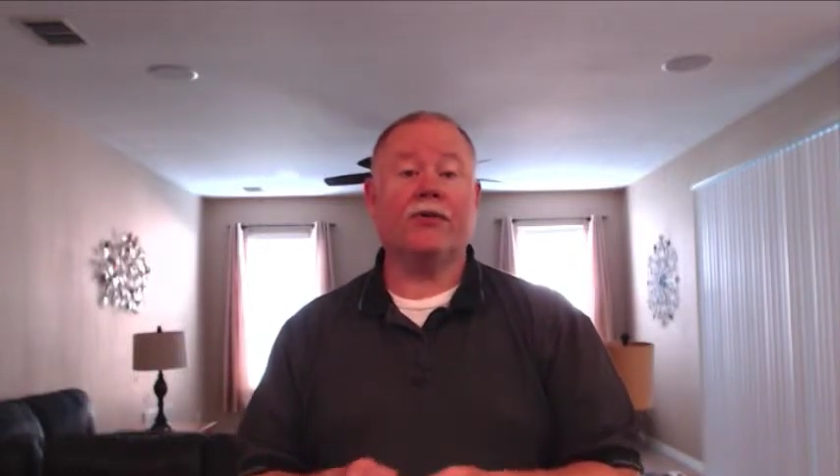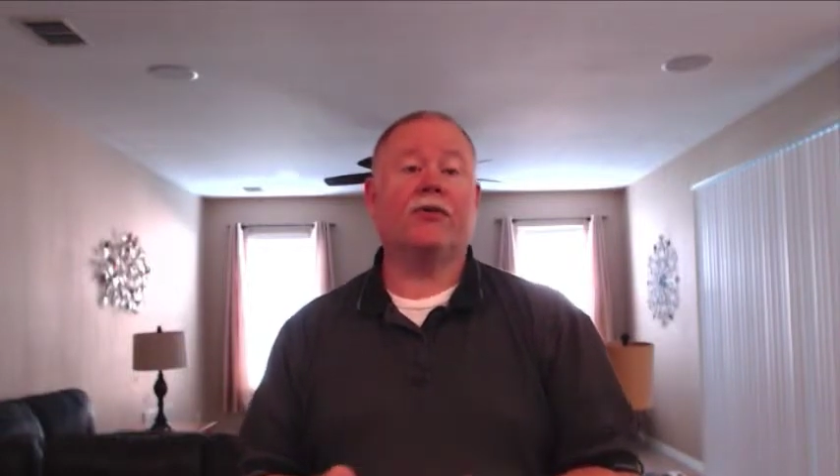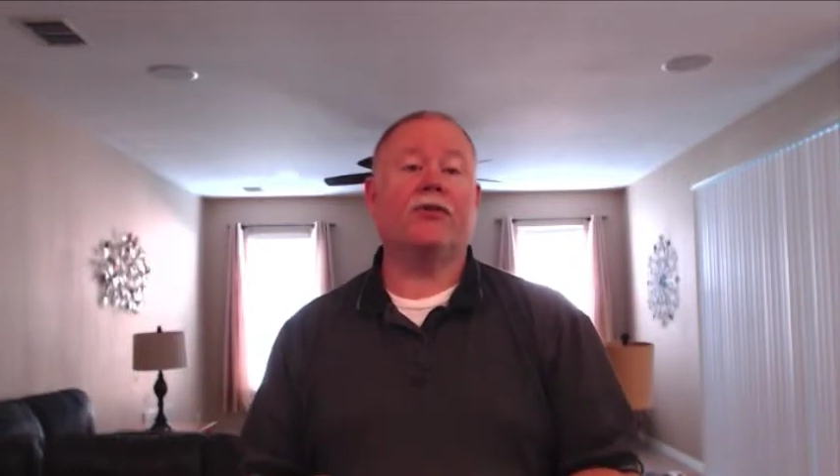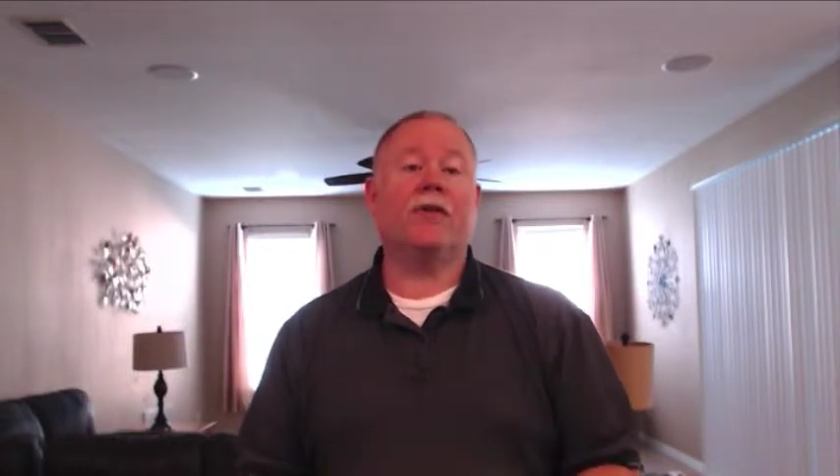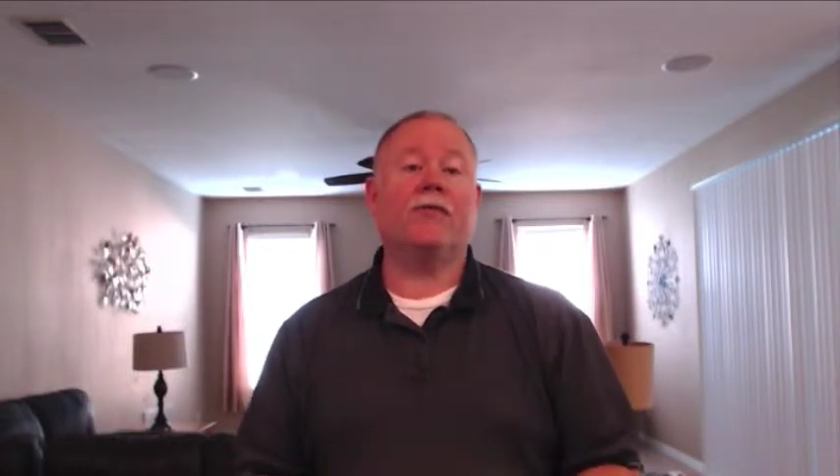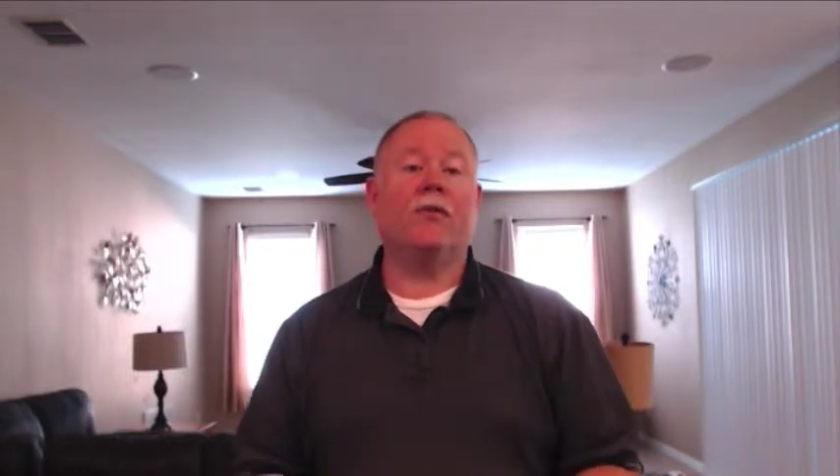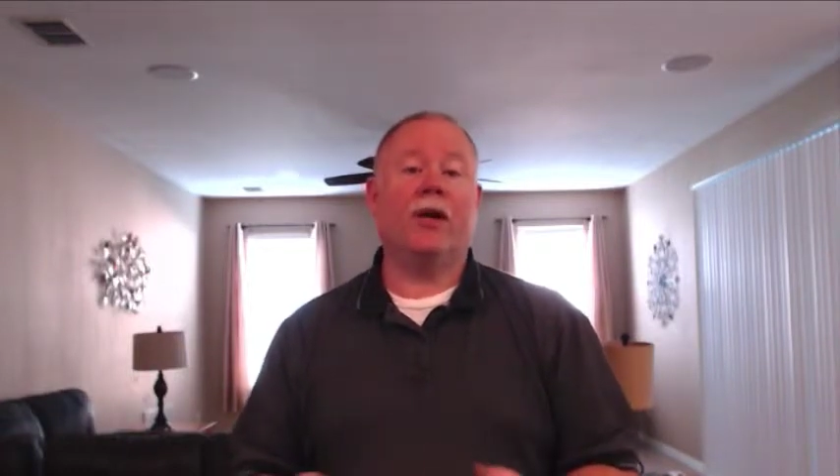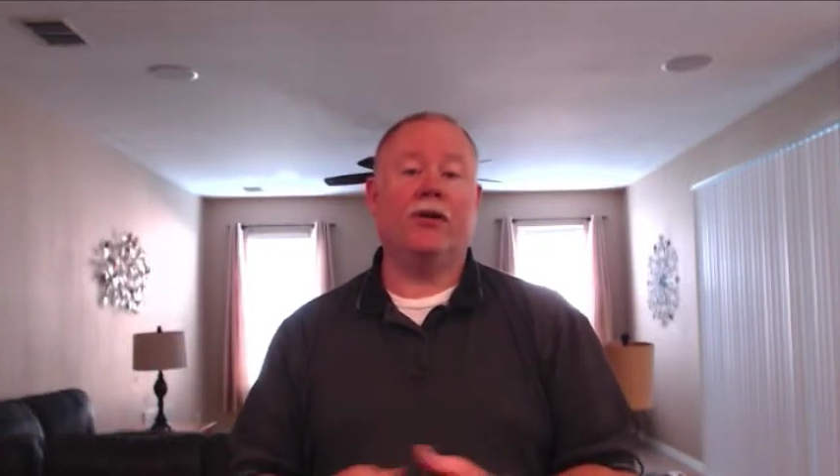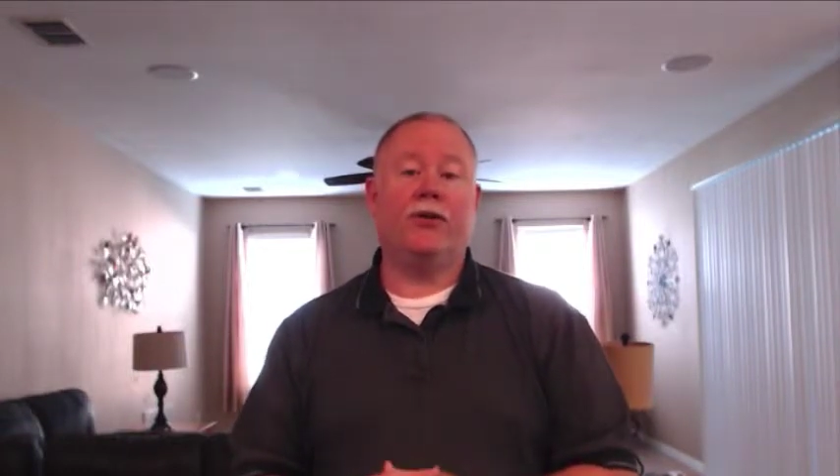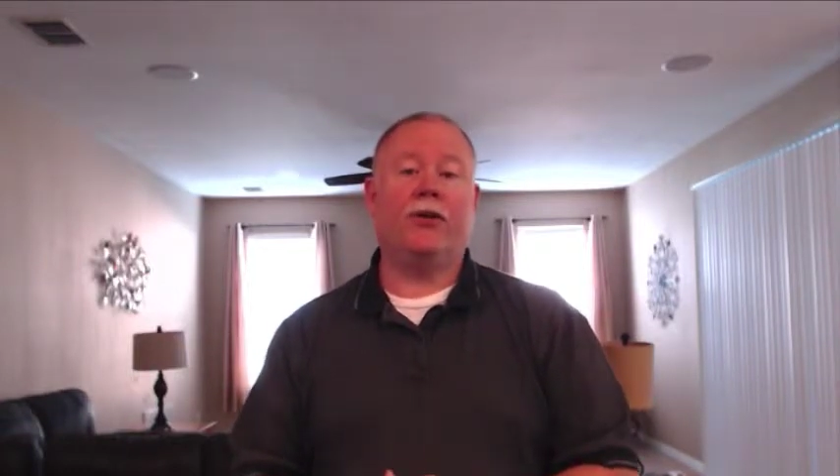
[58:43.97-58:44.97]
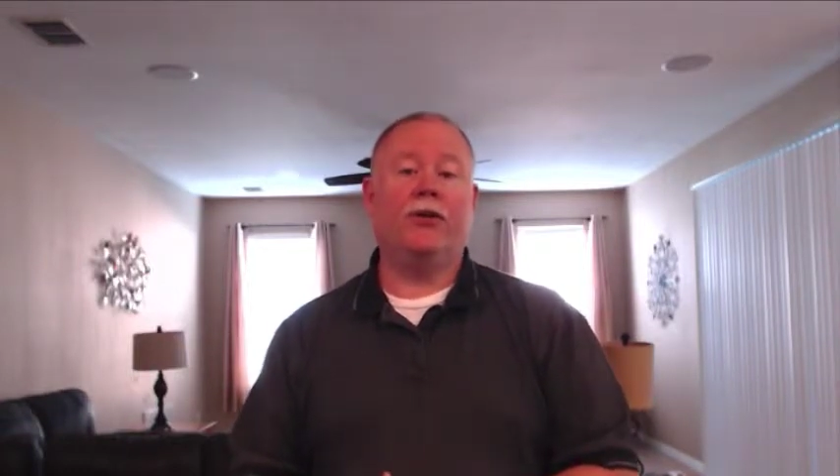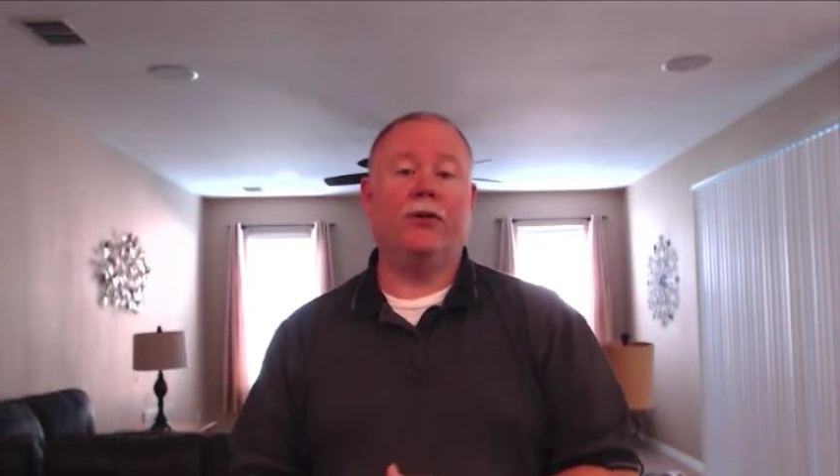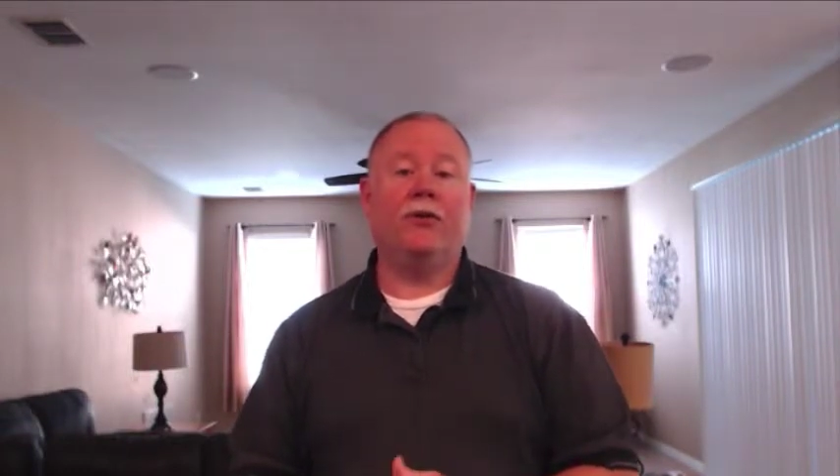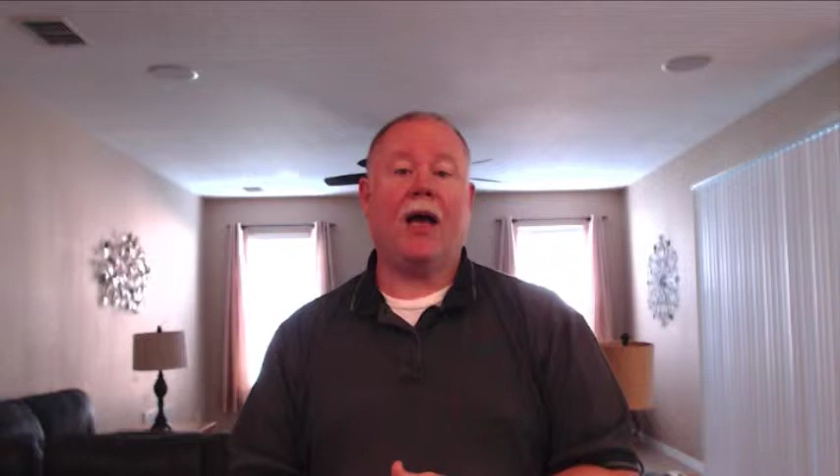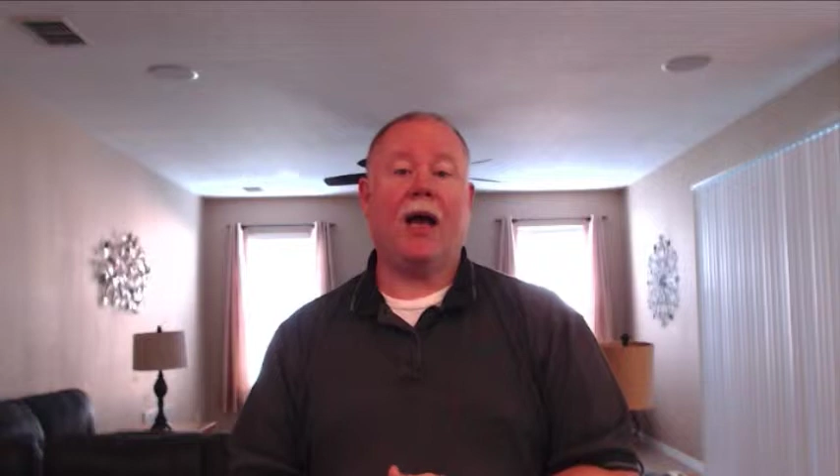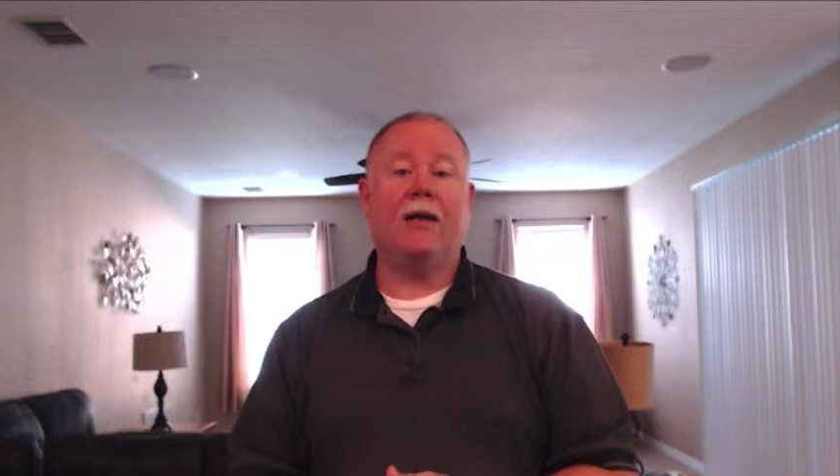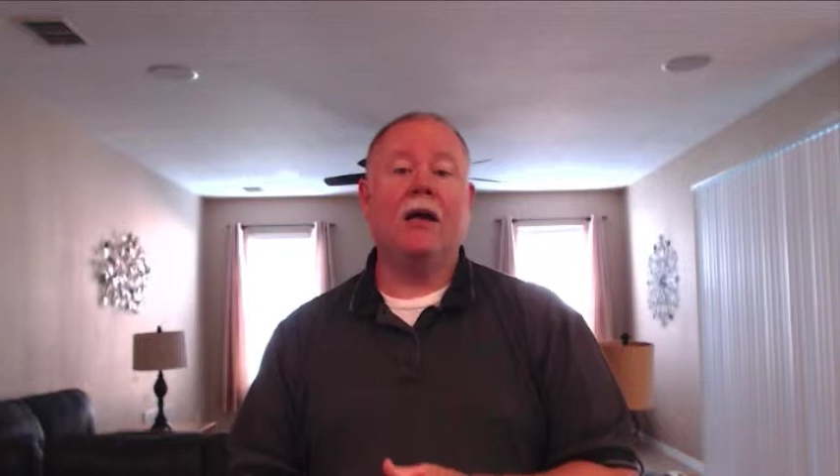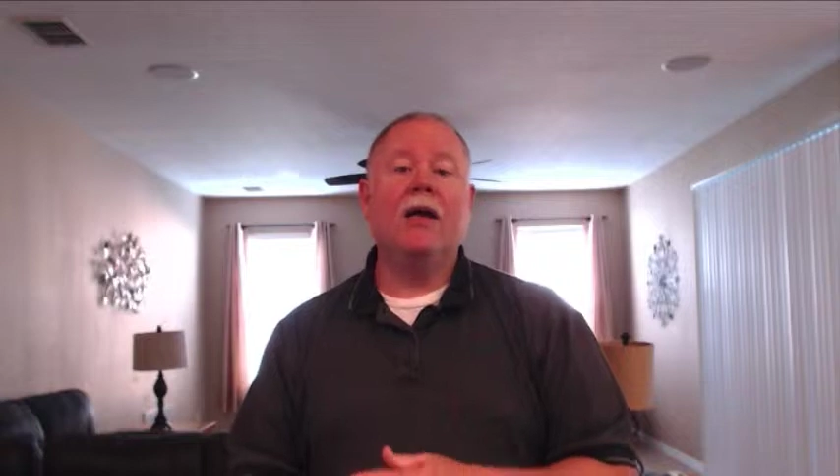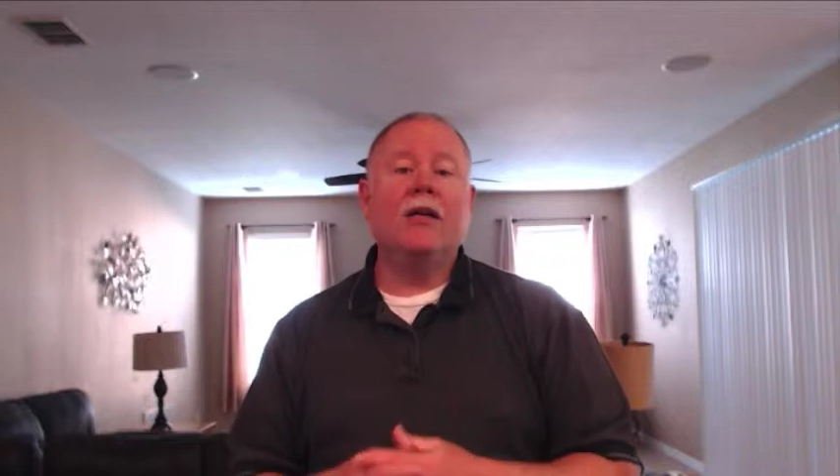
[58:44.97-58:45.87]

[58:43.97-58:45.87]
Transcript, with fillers: there's several ways you can do that.